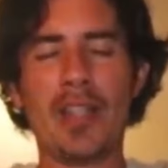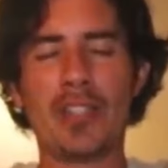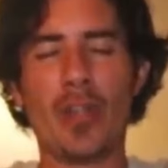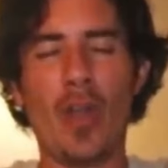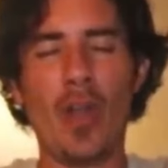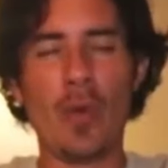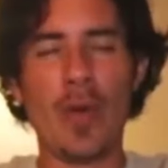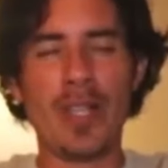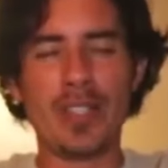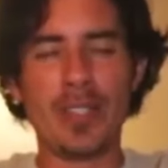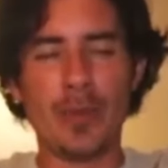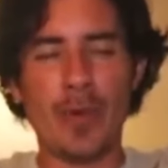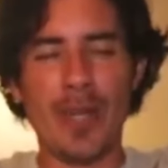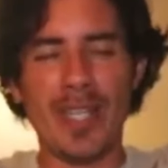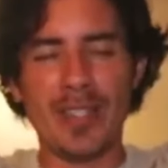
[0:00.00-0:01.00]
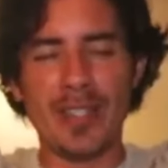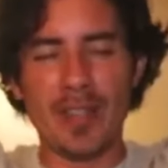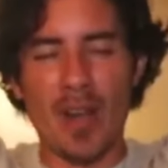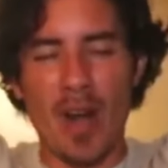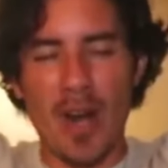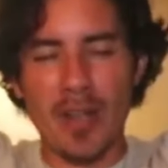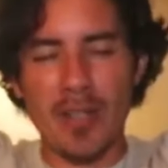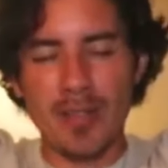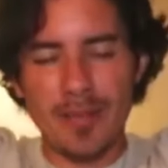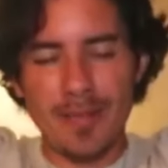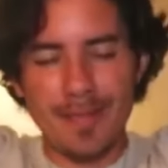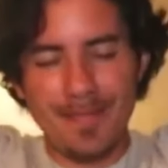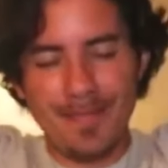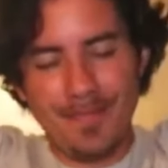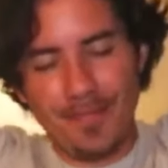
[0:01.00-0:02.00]
As always, we start
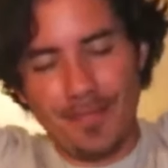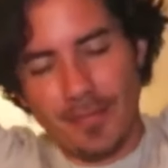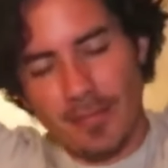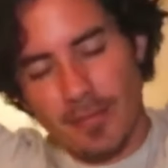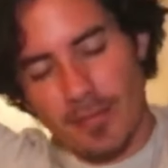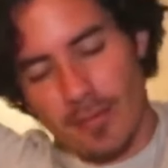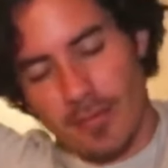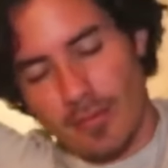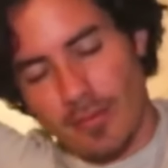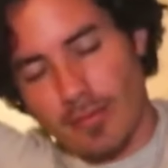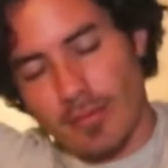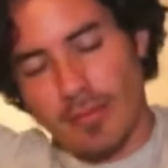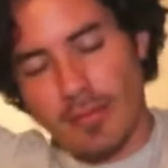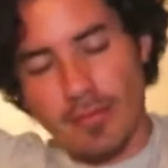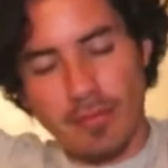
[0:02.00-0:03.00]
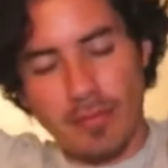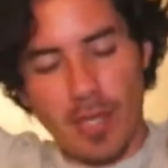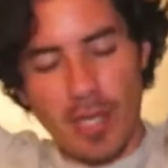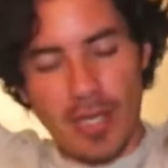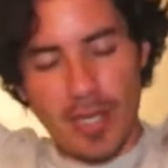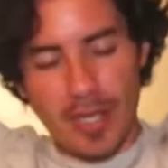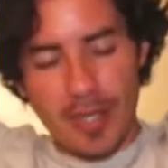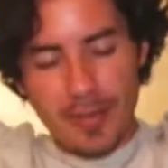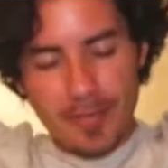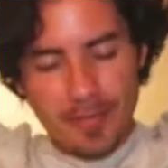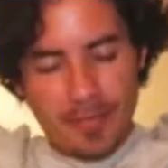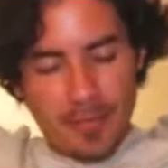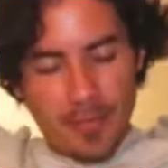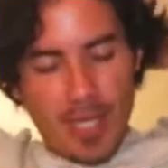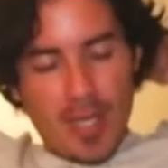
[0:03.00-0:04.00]
by
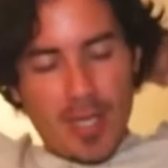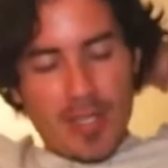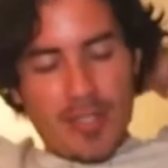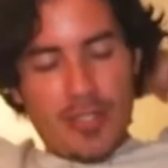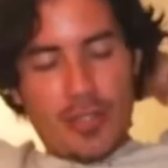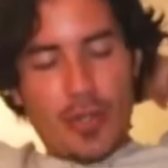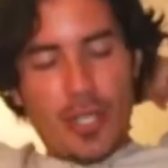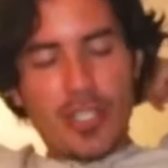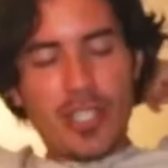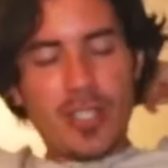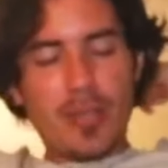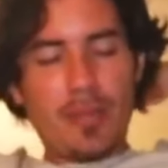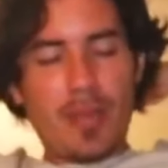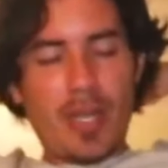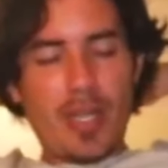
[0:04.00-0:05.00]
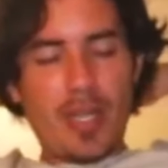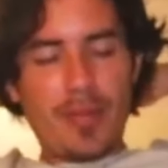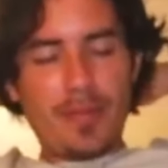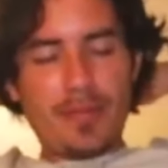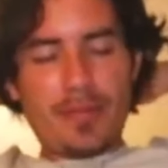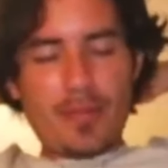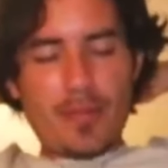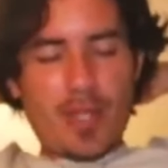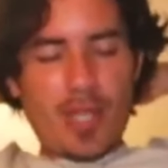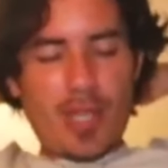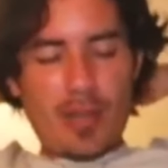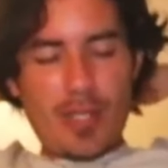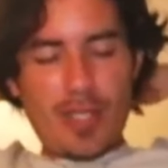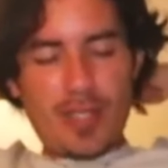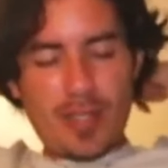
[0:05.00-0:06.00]
stretching the body,
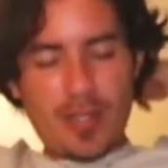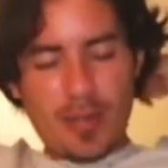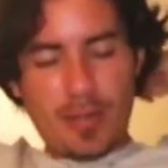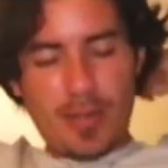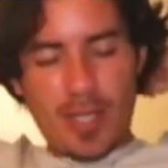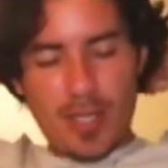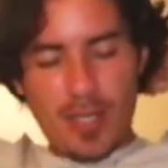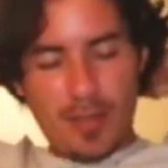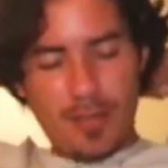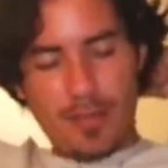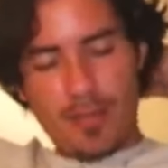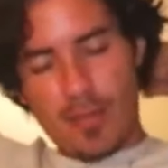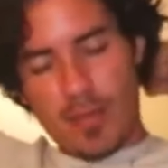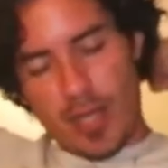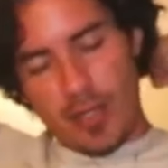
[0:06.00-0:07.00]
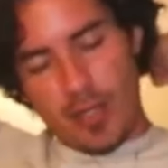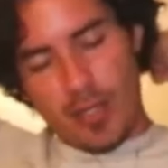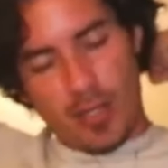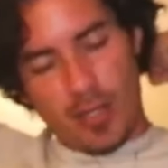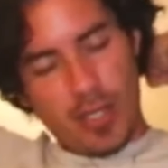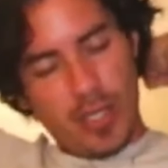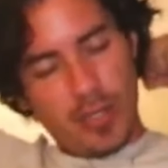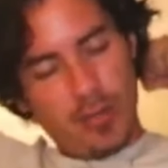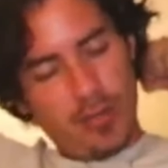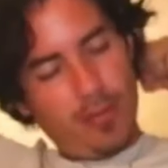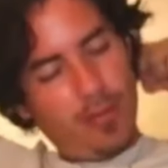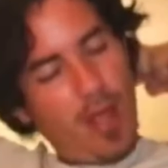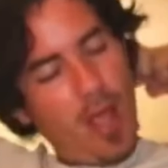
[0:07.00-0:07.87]
caressing the body, and yawning.